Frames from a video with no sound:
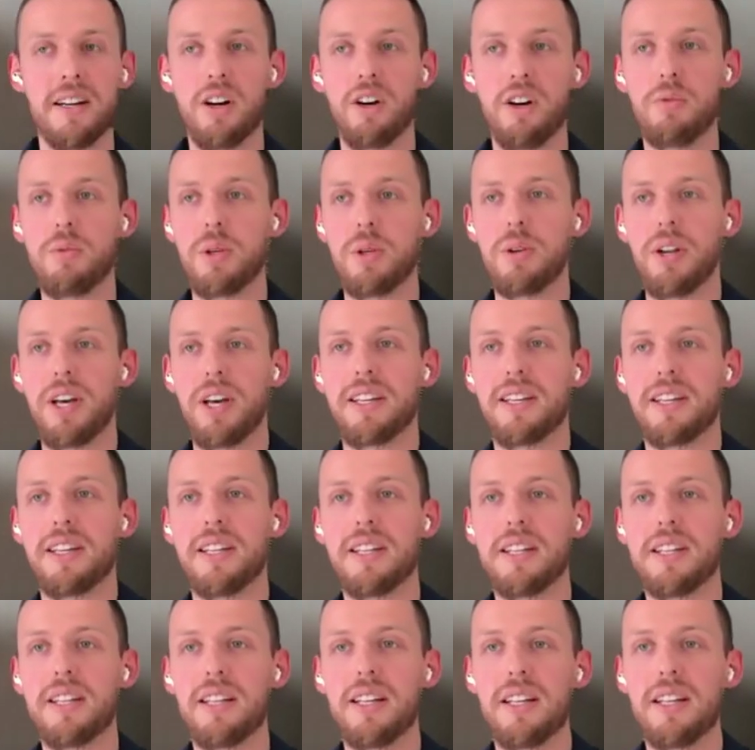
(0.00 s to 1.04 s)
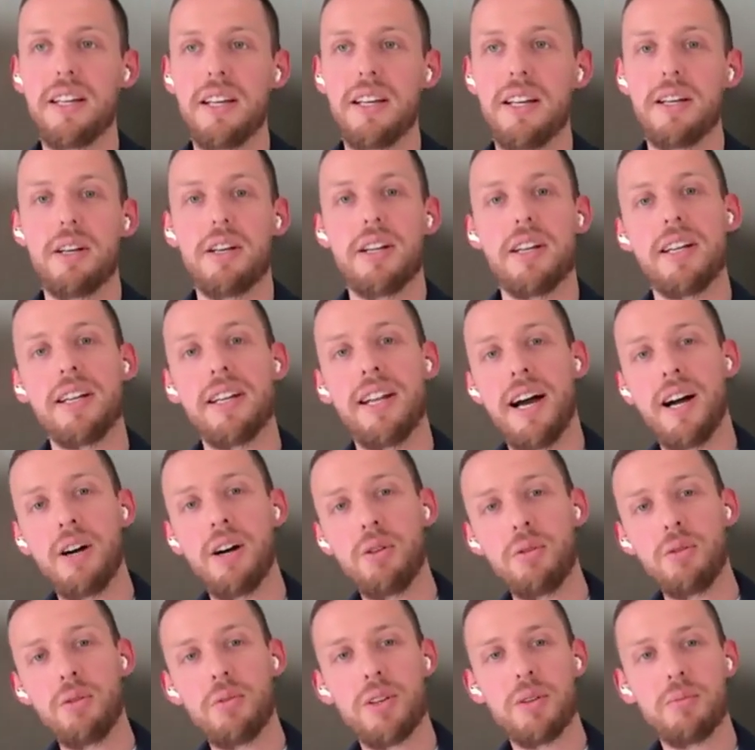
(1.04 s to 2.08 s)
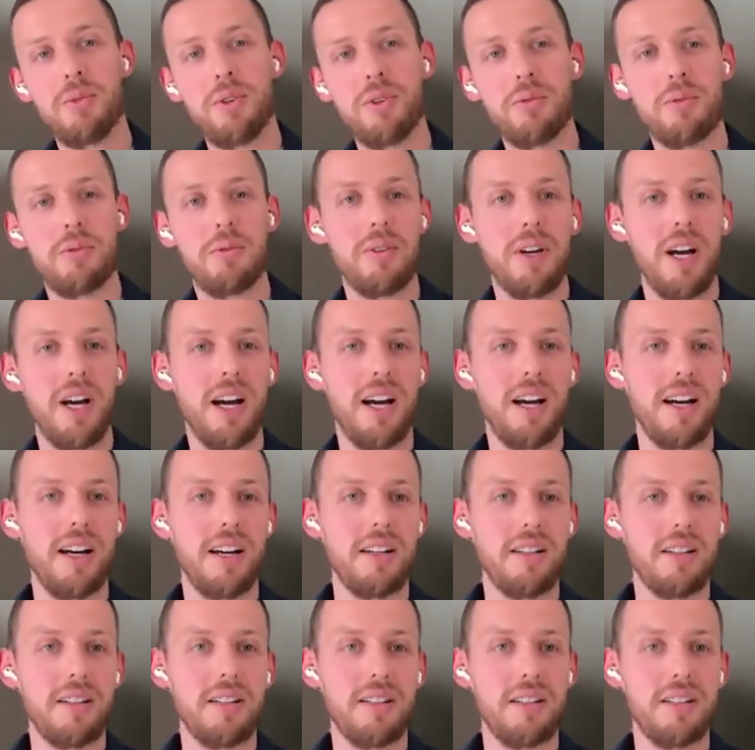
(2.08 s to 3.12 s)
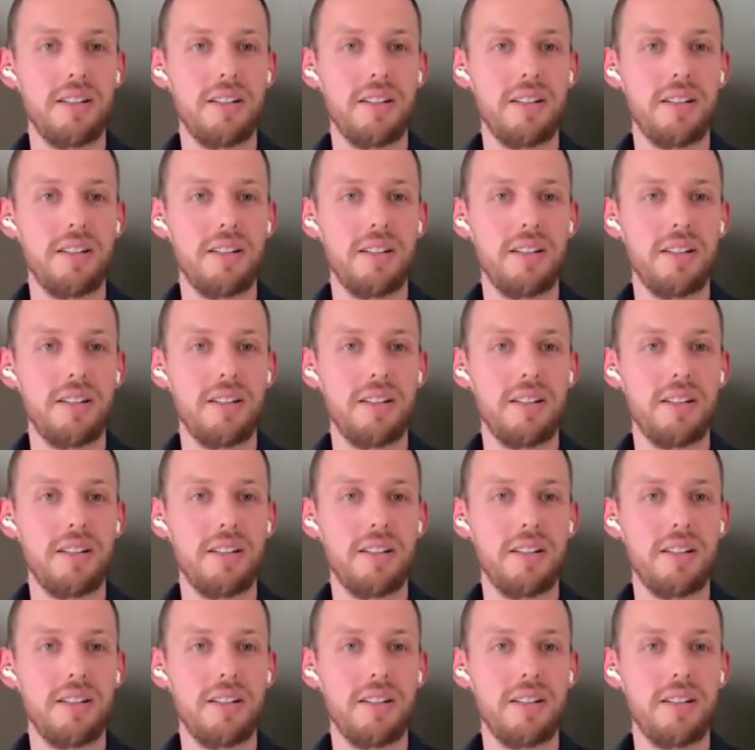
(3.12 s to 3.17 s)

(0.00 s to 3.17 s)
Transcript: hope you like it. Now we'll move to